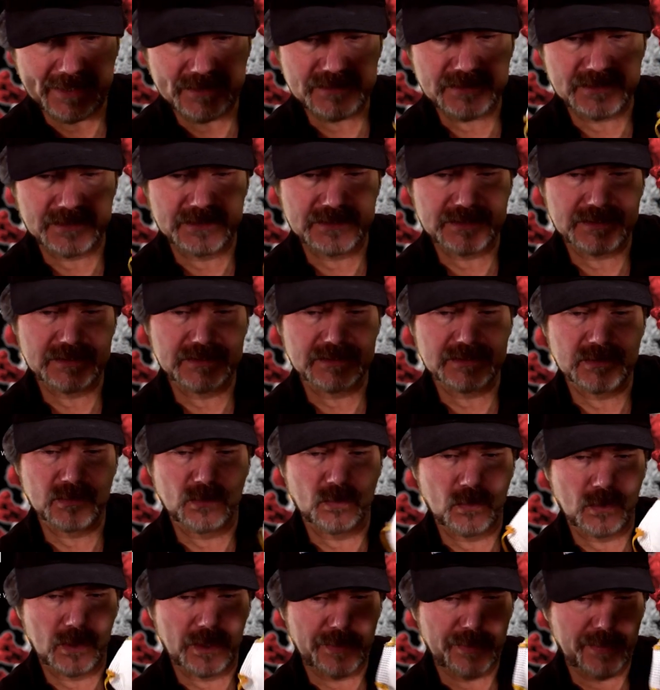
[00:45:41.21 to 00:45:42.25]
This is the
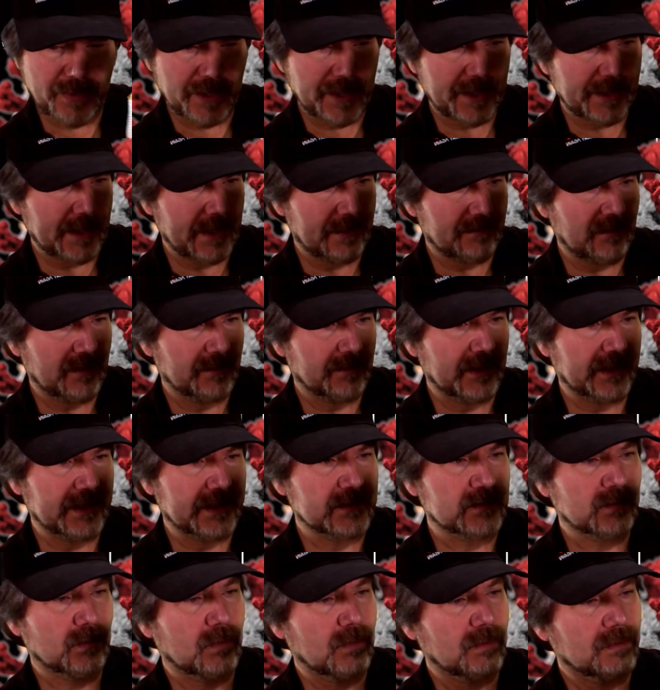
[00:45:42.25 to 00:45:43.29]
one that everybody's
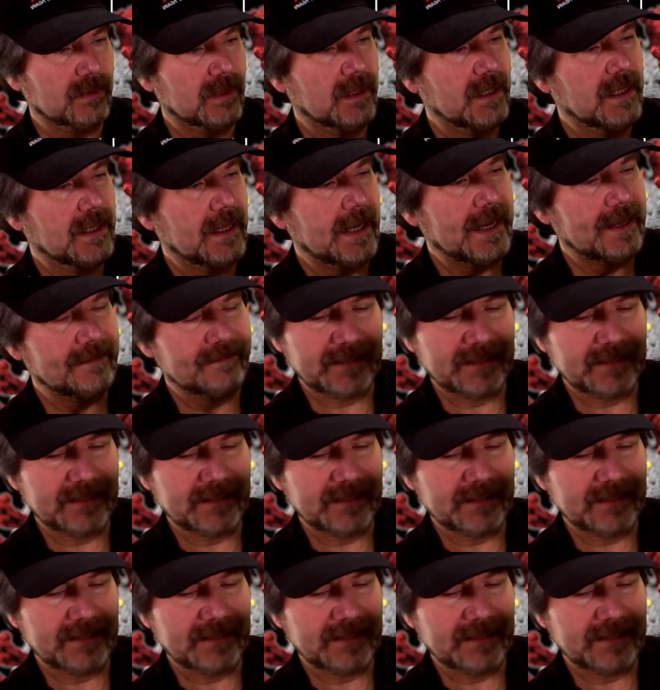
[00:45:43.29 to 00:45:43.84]
having.